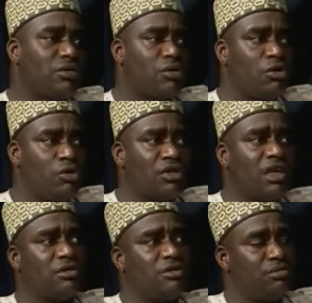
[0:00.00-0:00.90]

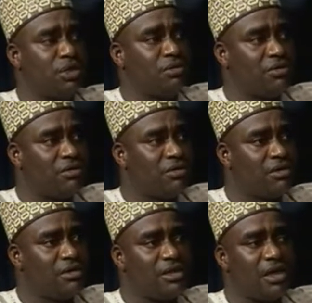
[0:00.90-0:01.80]
closer to the people,
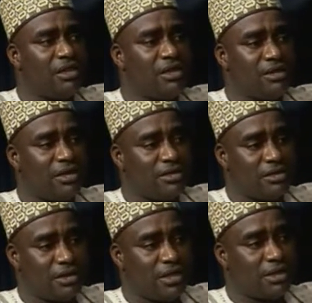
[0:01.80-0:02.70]
I think
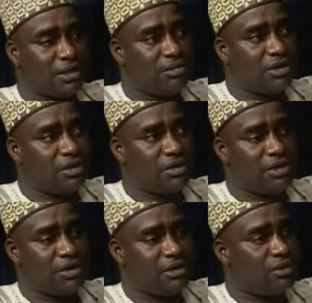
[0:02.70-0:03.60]
that is something
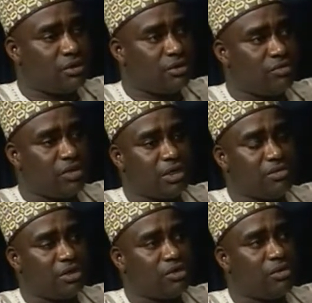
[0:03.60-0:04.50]

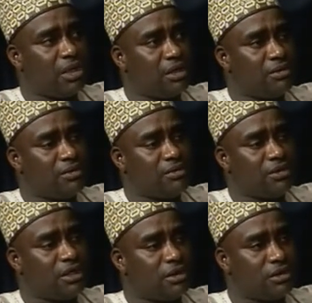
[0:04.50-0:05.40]
very, very commendable.
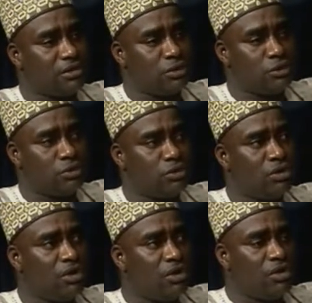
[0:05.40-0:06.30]
Then two,
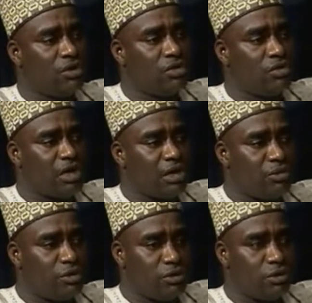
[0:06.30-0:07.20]
we
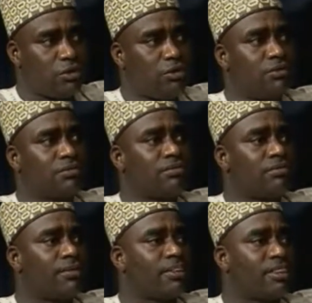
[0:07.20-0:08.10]
have also
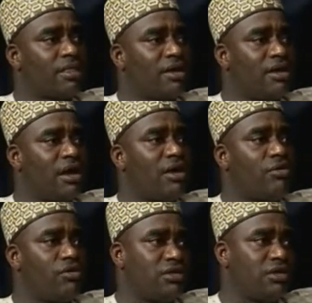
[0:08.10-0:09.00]

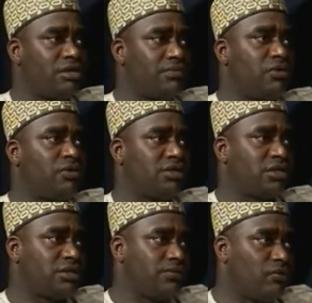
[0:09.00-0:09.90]
awarded
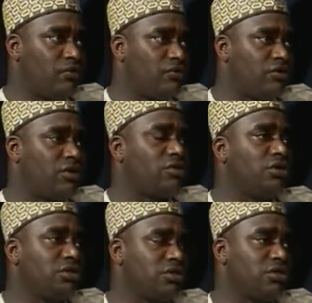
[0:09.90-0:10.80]
projects for the
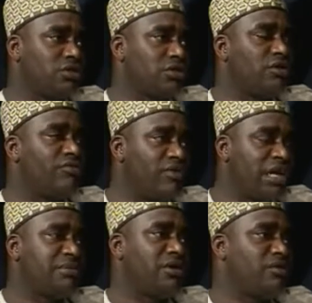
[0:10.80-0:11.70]
construction of
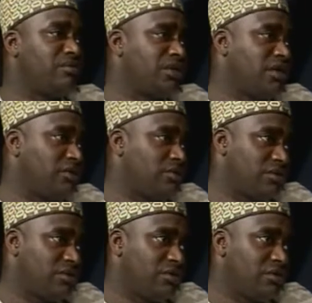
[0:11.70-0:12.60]
5-kilometer
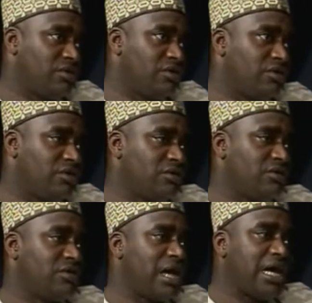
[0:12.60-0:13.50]
road,
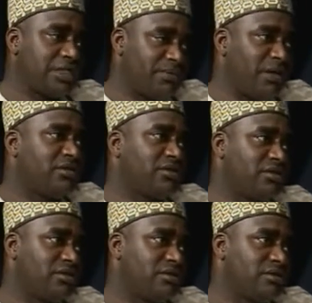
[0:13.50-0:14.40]
asphalt,